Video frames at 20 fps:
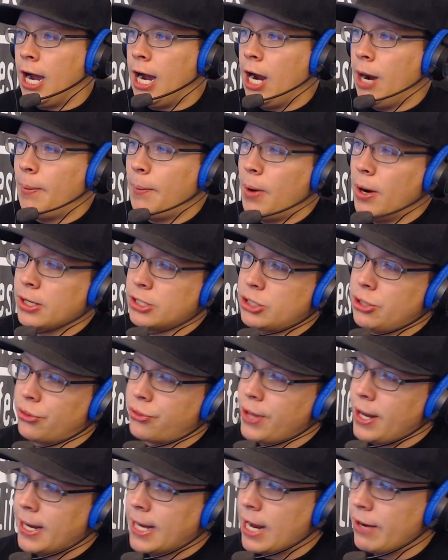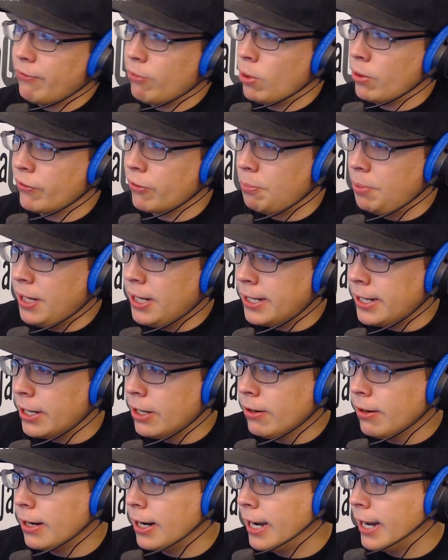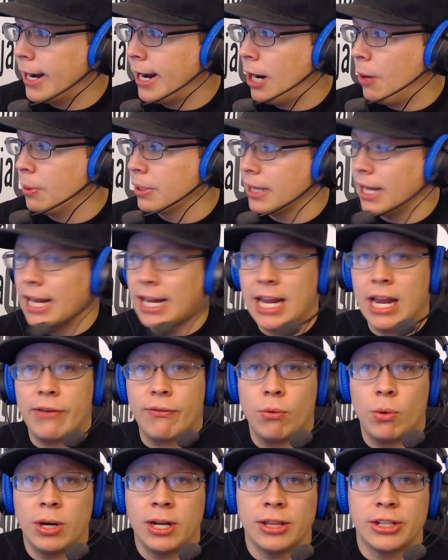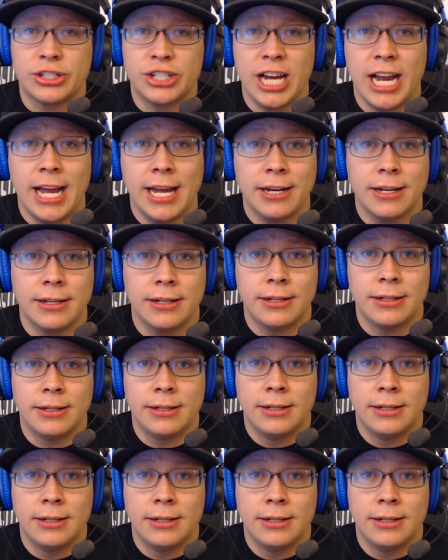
I want to thank everyone for being here, and I would like everyone in the chat